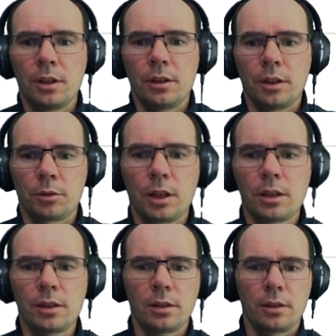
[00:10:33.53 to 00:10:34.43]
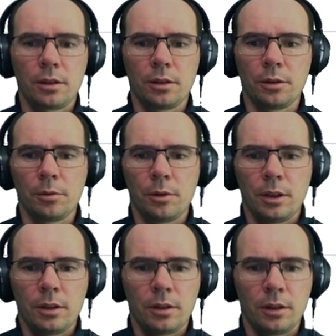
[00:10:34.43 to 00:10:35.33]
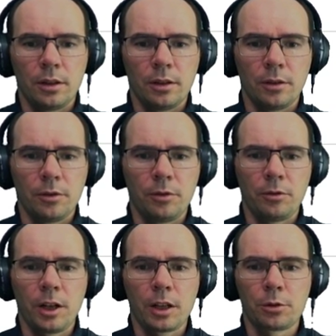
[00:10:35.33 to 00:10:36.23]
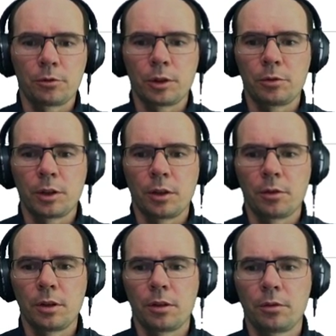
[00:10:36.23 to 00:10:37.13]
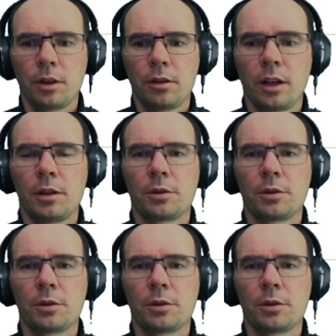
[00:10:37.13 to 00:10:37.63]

The rest, the factor of roughly 33,000